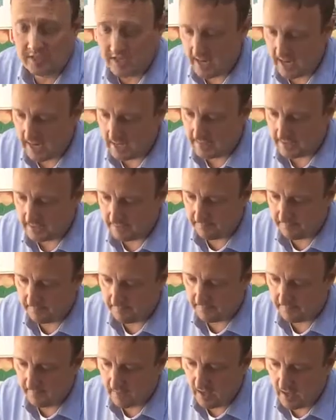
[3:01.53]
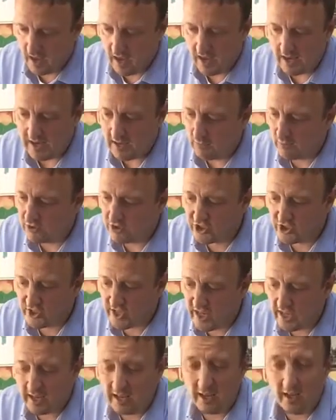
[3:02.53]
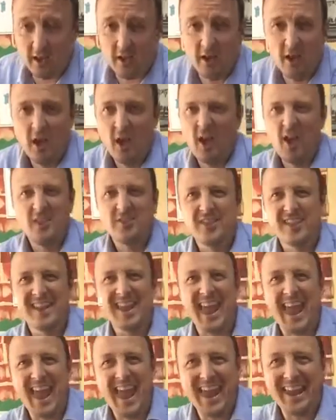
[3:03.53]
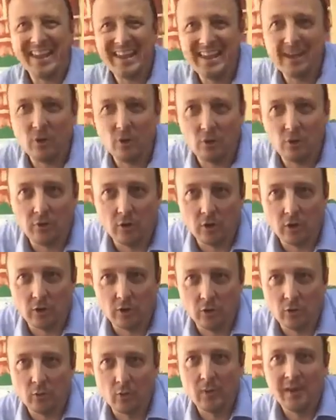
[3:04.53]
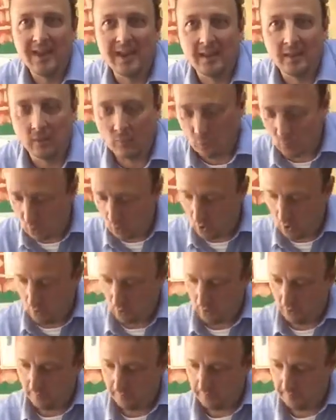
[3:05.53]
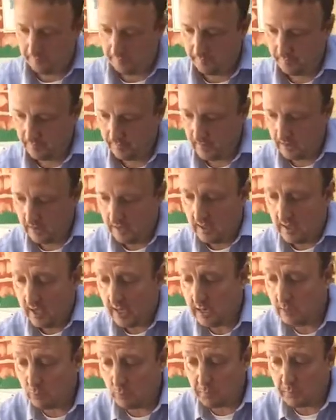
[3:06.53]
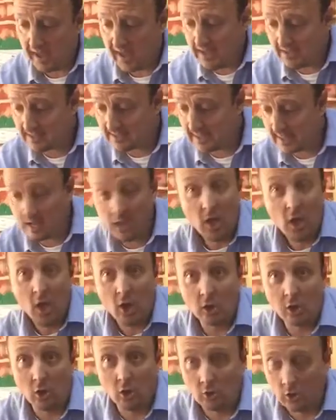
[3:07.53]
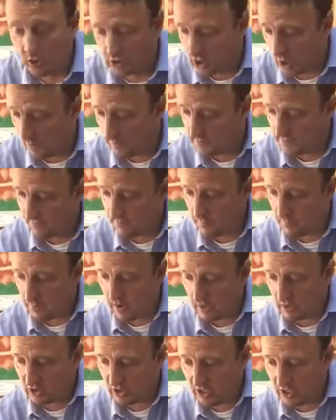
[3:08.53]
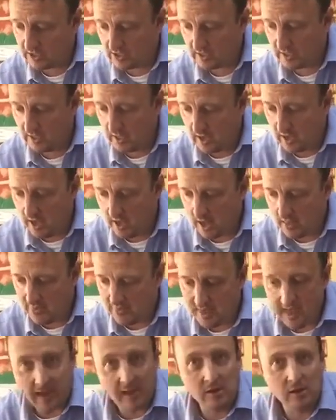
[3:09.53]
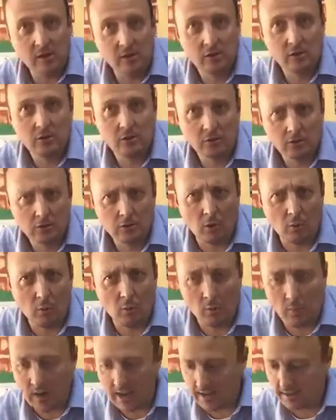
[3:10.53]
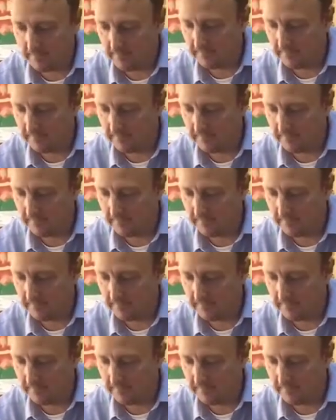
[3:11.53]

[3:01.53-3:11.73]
Tight, and it was stickier than any other glue in the world. He would paint it along the tops of the branches and then go away.